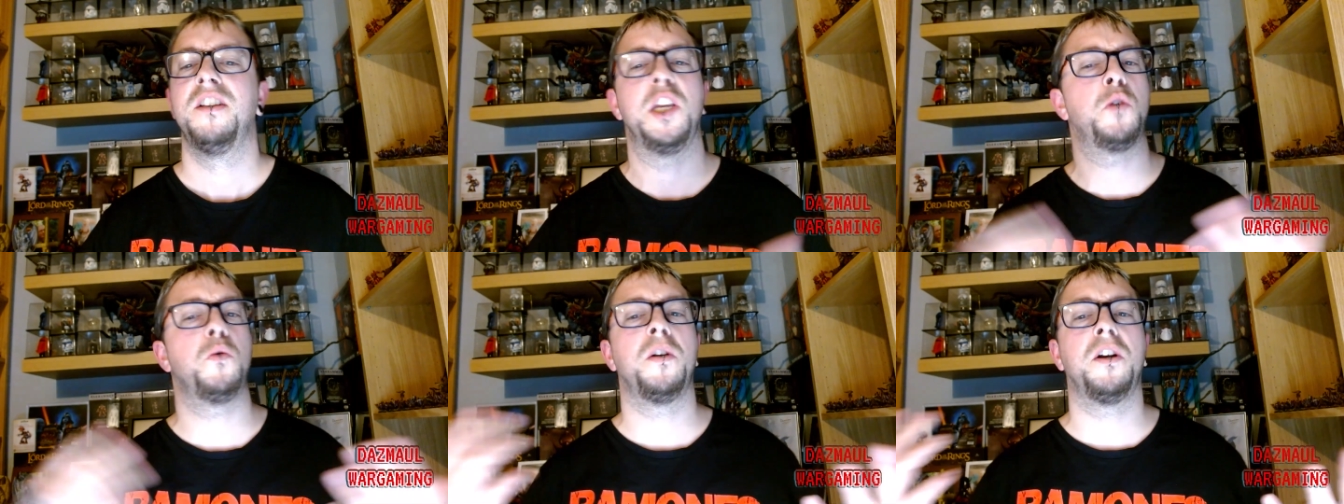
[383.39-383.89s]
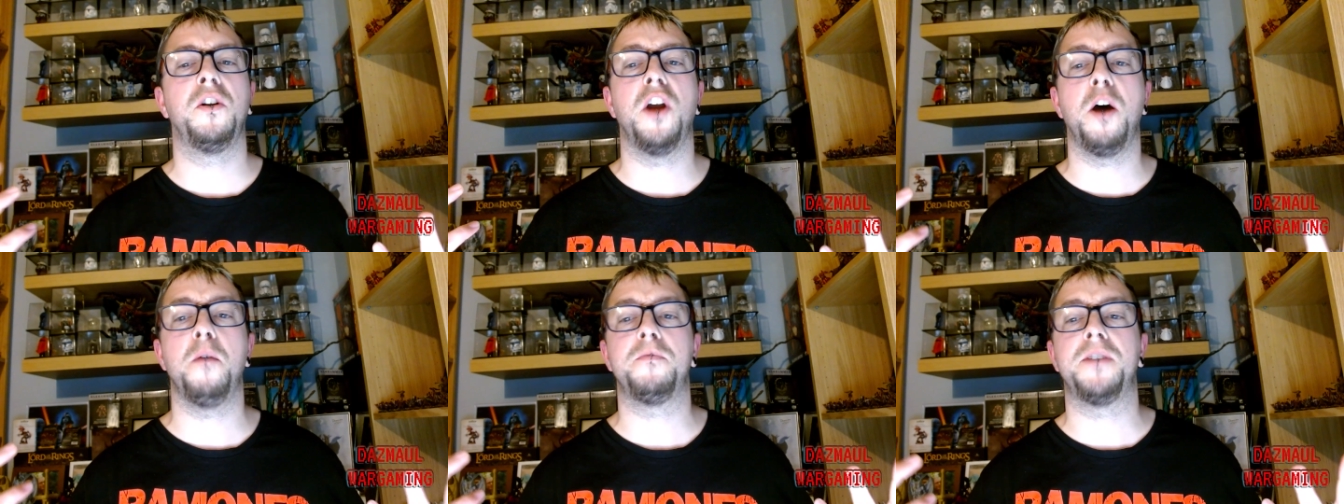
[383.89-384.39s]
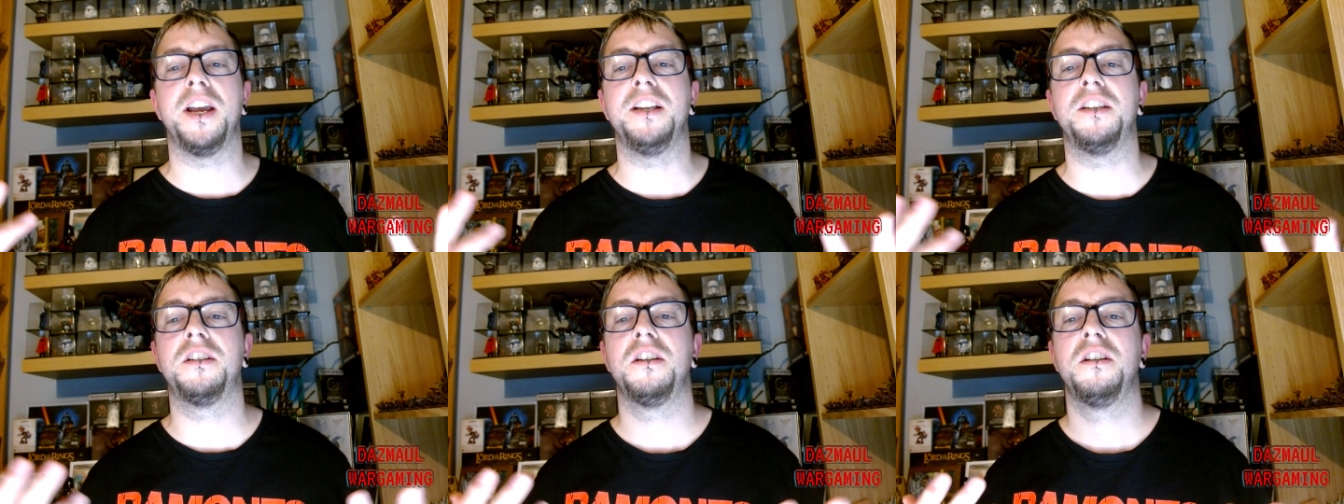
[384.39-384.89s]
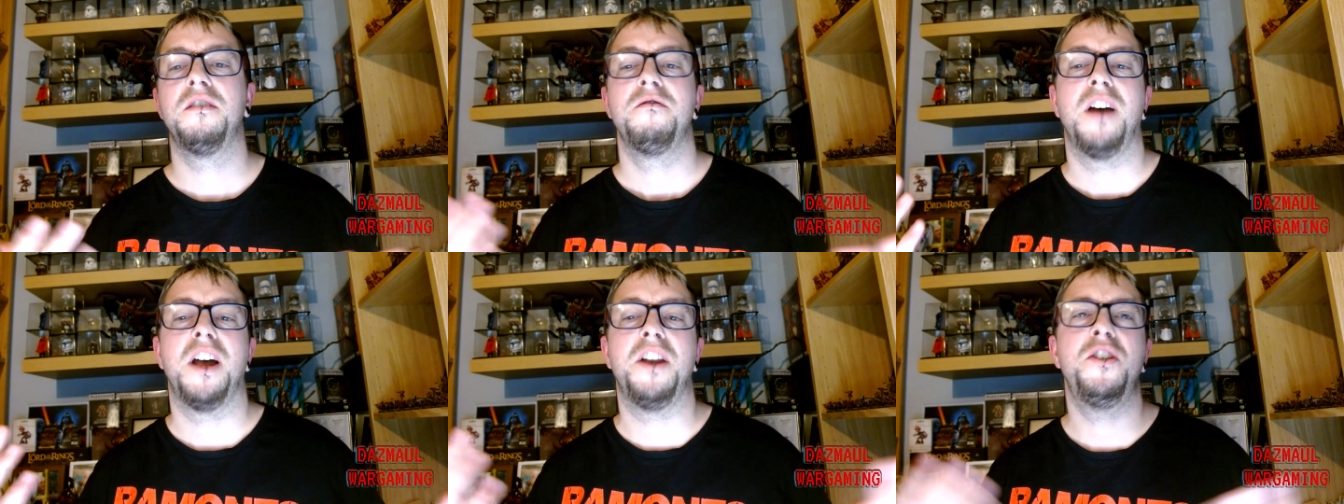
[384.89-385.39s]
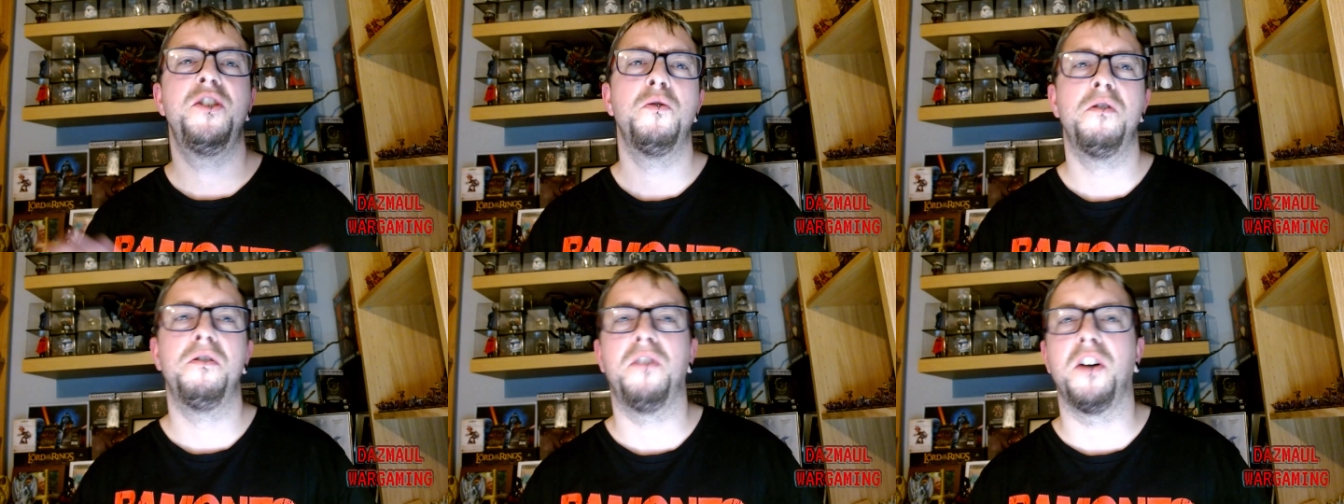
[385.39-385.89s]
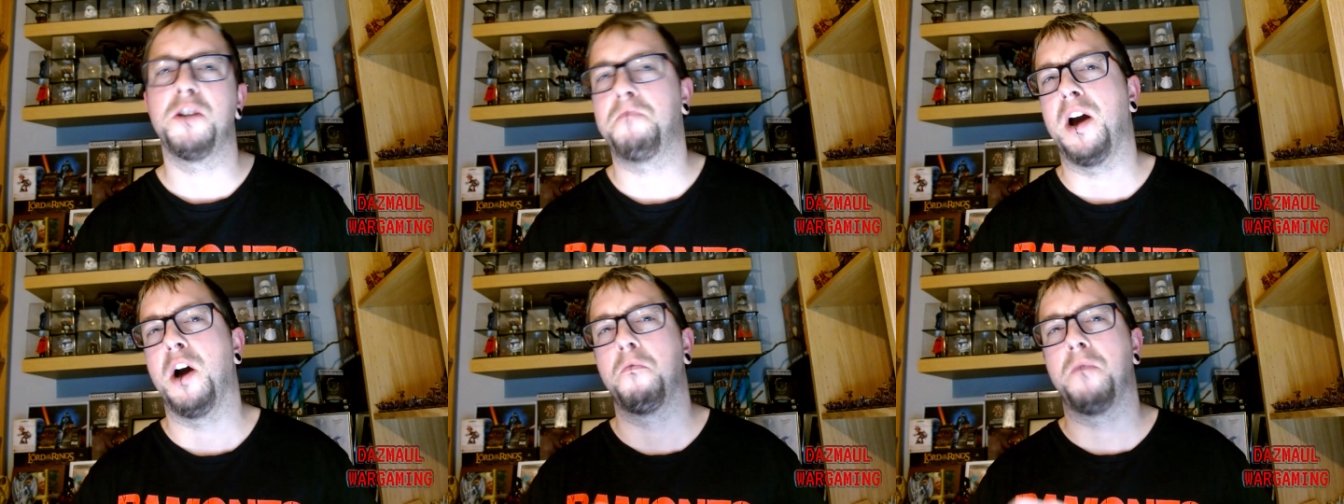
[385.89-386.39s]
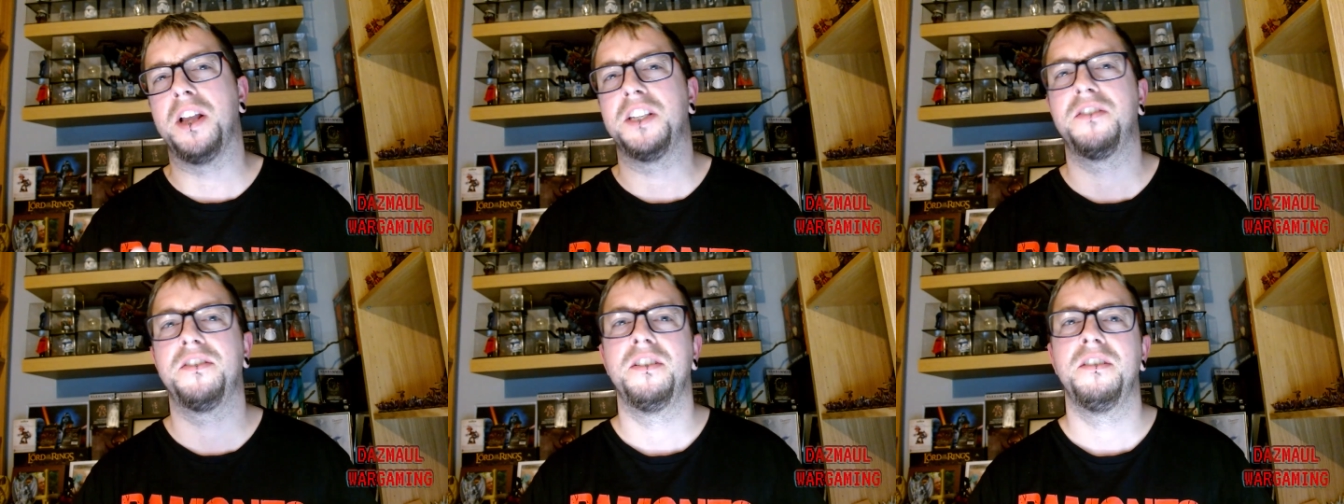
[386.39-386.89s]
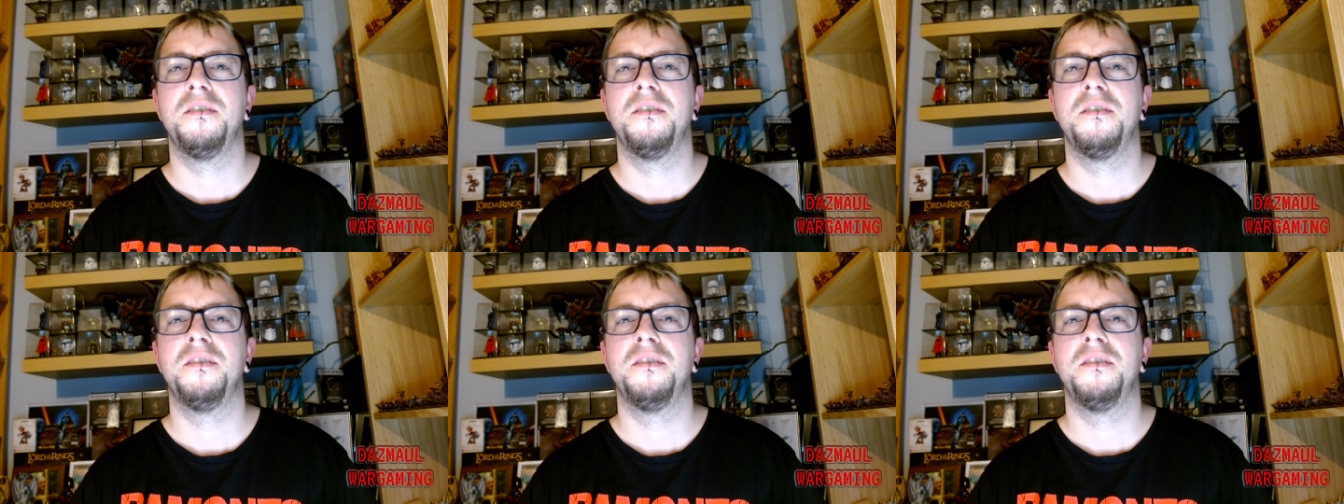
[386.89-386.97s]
This will include updates and new and revised battle plans.